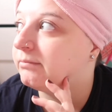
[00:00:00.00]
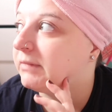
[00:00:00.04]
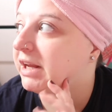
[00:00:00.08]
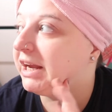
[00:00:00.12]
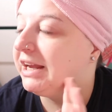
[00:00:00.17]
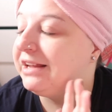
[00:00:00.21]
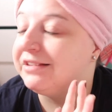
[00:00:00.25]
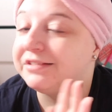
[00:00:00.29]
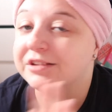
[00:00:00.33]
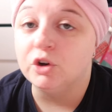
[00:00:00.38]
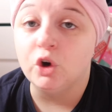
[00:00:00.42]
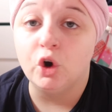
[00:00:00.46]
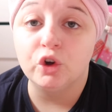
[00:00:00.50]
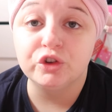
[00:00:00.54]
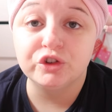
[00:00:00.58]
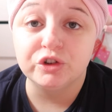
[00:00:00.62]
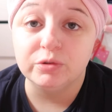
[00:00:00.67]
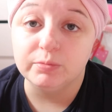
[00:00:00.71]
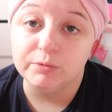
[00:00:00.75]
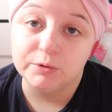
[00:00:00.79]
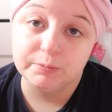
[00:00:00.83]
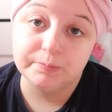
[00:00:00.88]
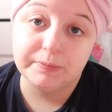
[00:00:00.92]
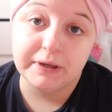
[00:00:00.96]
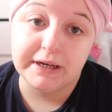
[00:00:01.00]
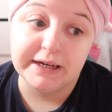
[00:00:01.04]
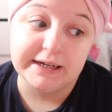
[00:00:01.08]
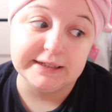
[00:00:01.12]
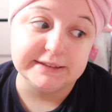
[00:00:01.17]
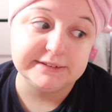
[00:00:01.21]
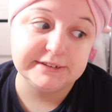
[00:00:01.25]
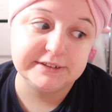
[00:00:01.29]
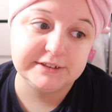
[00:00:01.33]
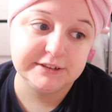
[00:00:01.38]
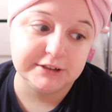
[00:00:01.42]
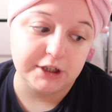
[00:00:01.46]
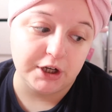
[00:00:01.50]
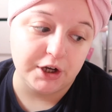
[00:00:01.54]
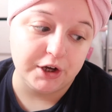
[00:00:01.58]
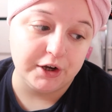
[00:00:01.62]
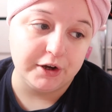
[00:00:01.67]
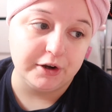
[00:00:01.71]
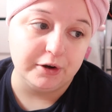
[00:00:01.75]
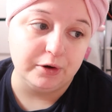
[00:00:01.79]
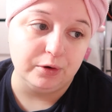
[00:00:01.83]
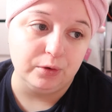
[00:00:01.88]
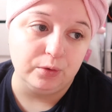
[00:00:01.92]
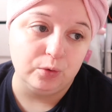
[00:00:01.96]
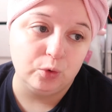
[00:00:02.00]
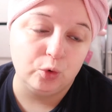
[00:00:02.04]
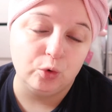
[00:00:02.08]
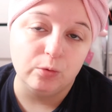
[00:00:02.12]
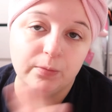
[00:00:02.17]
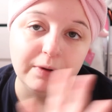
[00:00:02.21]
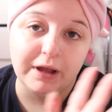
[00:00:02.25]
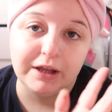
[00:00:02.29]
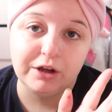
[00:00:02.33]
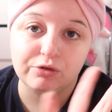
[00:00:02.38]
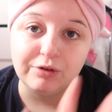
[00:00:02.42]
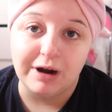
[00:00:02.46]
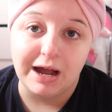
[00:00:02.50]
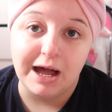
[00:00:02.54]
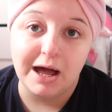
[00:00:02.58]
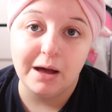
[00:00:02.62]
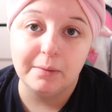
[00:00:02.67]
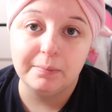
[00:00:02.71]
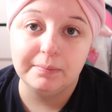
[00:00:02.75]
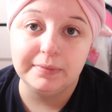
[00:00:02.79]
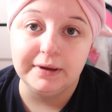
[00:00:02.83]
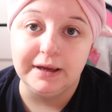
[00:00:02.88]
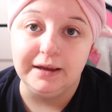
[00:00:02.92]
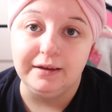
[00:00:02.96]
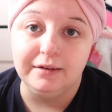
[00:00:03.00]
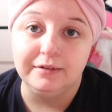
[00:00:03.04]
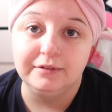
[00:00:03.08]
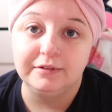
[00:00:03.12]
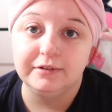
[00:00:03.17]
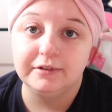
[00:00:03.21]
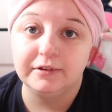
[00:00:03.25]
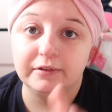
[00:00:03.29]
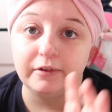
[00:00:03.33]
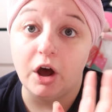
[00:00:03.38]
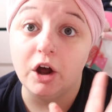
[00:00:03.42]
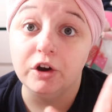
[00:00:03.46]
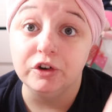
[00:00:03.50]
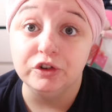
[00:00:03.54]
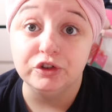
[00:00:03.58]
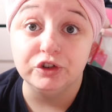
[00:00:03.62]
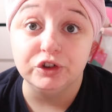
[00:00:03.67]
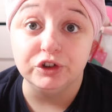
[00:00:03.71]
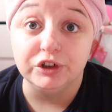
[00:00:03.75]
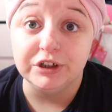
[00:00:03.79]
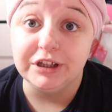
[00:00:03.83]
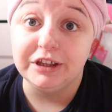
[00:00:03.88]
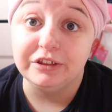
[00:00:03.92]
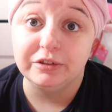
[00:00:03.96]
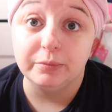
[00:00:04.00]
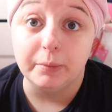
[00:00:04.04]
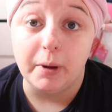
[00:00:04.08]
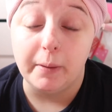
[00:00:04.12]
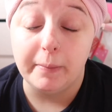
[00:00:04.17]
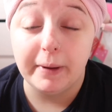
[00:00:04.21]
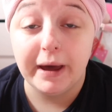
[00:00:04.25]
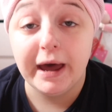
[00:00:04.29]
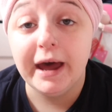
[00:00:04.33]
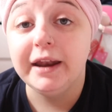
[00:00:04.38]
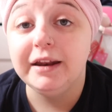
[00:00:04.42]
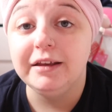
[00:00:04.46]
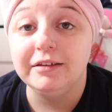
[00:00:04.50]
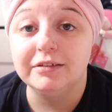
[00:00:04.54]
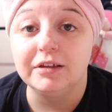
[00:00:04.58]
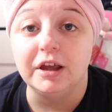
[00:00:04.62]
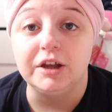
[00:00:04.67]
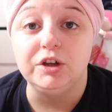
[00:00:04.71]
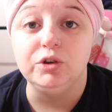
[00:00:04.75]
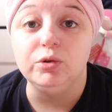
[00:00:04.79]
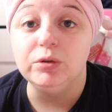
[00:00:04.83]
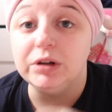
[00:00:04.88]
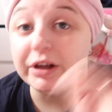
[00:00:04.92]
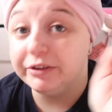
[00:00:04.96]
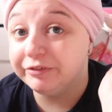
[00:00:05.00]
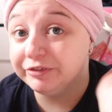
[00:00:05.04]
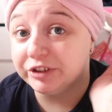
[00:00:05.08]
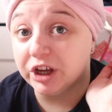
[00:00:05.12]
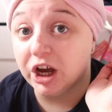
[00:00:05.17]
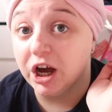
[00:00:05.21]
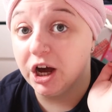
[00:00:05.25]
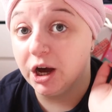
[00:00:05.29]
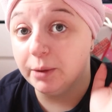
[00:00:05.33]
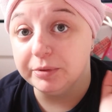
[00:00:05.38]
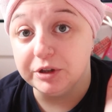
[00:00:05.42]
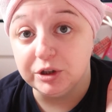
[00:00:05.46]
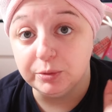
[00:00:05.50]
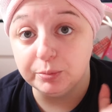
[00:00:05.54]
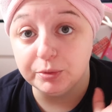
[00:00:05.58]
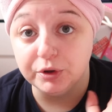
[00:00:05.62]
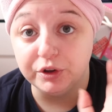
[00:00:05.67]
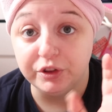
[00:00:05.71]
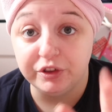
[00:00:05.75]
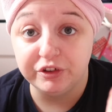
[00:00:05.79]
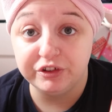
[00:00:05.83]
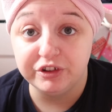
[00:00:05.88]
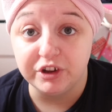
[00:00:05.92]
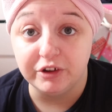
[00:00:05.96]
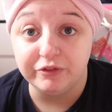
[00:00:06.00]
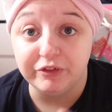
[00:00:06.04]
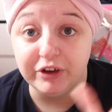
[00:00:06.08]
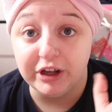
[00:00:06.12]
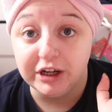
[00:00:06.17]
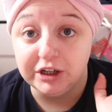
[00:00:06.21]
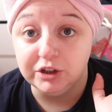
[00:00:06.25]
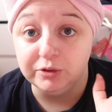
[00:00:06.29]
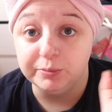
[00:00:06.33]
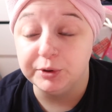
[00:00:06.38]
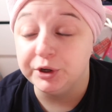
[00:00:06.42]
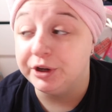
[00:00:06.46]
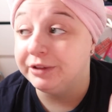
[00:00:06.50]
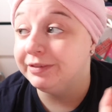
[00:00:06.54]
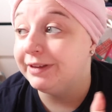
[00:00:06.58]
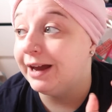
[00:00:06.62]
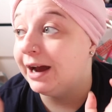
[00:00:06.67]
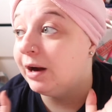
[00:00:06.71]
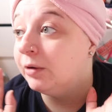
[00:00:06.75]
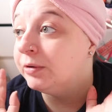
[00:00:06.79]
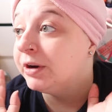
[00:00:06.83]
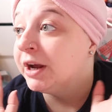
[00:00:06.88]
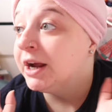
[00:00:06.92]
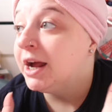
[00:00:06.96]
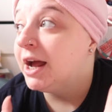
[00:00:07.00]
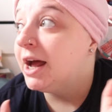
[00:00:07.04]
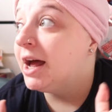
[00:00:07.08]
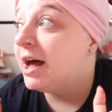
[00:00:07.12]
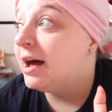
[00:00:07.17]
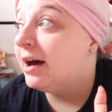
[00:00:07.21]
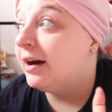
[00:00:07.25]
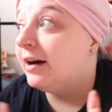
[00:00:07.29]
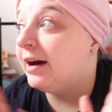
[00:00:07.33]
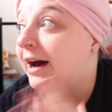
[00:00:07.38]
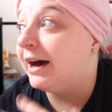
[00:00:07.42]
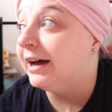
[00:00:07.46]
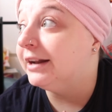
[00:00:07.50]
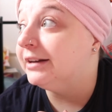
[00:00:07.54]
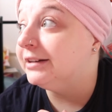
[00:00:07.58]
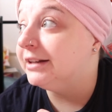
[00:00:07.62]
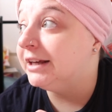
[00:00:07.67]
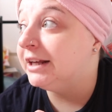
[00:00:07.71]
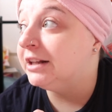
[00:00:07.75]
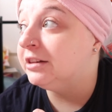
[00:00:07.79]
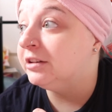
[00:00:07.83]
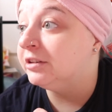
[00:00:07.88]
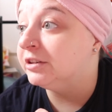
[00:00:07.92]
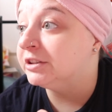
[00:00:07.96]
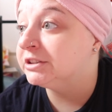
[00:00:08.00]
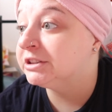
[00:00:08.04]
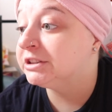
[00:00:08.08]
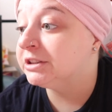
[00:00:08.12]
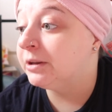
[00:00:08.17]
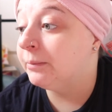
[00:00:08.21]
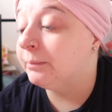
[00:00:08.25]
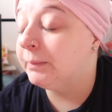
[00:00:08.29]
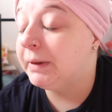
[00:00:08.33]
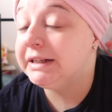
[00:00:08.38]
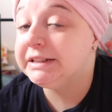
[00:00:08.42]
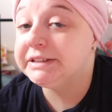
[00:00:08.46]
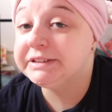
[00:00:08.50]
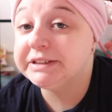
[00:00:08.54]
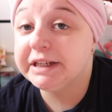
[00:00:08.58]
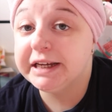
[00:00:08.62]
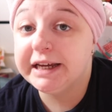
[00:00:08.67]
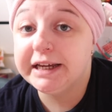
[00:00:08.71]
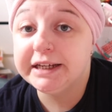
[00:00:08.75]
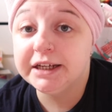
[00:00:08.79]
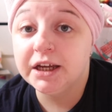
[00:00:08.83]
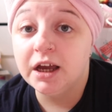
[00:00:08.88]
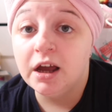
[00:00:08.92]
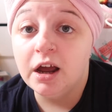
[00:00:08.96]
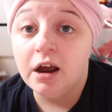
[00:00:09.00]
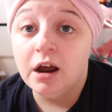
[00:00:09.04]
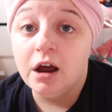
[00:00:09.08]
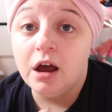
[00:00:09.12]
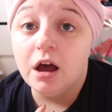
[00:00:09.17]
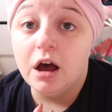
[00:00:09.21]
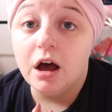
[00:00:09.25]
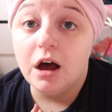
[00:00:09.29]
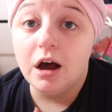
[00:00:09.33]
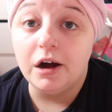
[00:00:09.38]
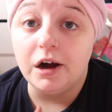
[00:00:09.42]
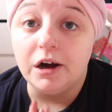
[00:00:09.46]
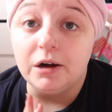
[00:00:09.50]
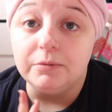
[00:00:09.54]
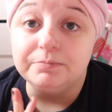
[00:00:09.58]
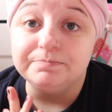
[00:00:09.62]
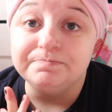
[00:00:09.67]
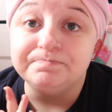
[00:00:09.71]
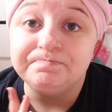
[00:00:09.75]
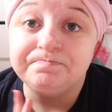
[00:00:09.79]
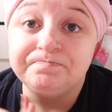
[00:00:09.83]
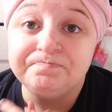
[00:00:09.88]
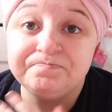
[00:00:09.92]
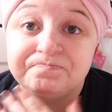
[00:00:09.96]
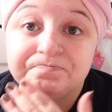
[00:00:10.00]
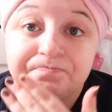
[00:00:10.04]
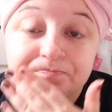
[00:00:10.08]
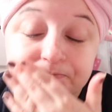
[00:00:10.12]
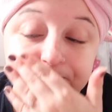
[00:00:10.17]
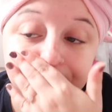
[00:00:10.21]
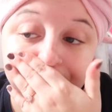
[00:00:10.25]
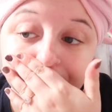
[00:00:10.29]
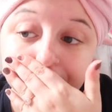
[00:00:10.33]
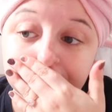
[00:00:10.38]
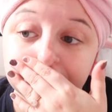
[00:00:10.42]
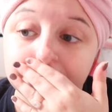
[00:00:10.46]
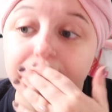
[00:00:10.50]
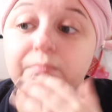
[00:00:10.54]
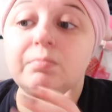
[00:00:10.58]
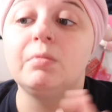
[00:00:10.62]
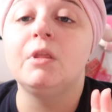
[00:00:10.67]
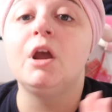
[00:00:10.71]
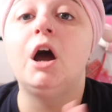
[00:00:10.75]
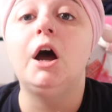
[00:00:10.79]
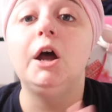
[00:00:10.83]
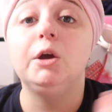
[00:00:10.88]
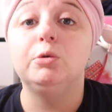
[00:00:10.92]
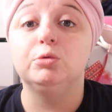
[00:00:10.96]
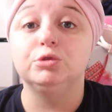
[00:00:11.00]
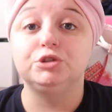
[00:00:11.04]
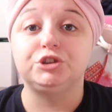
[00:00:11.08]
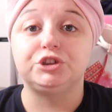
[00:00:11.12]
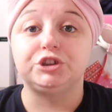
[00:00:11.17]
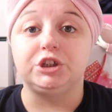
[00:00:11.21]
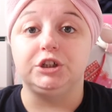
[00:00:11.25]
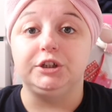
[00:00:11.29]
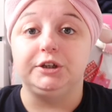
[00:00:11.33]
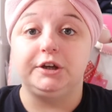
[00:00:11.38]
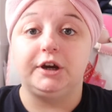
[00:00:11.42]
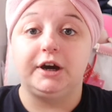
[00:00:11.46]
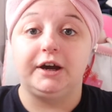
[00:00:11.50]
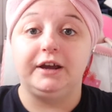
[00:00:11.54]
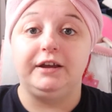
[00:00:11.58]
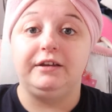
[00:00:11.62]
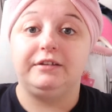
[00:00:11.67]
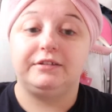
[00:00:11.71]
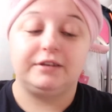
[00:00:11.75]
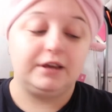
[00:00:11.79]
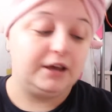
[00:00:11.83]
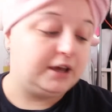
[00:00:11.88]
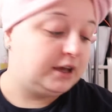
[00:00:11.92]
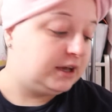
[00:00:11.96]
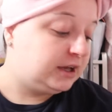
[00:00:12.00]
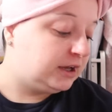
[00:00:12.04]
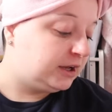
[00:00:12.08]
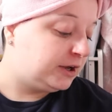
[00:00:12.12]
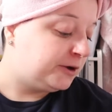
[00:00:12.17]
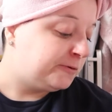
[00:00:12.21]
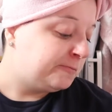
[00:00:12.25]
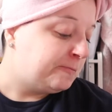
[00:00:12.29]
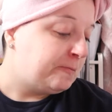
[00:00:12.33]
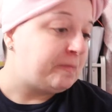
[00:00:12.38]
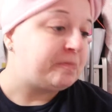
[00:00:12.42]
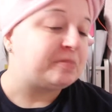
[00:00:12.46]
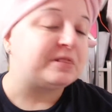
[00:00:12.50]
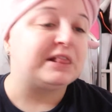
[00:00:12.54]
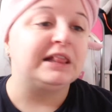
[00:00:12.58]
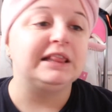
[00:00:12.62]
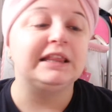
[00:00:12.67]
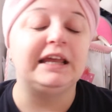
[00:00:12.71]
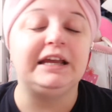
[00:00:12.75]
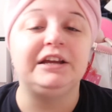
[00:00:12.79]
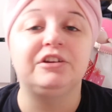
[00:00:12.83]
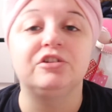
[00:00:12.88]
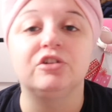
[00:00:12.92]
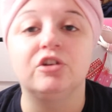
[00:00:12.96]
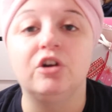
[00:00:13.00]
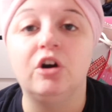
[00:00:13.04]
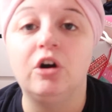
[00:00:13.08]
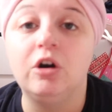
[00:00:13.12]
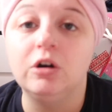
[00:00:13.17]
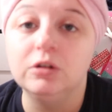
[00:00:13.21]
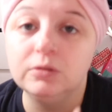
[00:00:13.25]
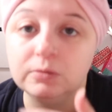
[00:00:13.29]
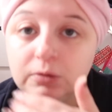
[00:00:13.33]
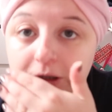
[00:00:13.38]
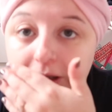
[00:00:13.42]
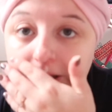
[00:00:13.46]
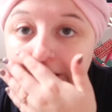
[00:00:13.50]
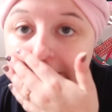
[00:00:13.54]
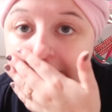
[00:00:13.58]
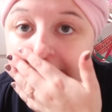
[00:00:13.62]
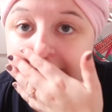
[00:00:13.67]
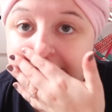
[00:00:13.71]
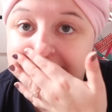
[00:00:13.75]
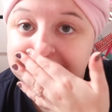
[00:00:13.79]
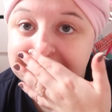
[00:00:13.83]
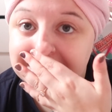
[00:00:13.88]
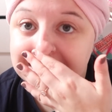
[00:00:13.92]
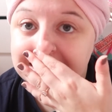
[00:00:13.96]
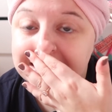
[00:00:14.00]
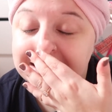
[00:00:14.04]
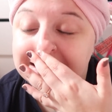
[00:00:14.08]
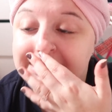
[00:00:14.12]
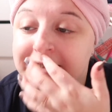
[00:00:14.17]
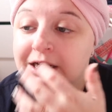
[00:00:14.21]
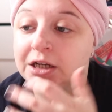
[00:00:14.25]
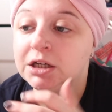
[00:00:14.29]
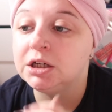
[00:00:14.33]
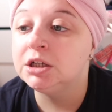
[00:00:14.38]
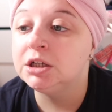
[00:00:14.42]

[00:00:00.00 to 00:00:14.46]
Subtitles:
It's an ottoman bed, so all my crap is underneath my bed. It's like you lift it up and you put the stuff in and you put it down, and it looks amazing. I will show you guys later on what it looks like.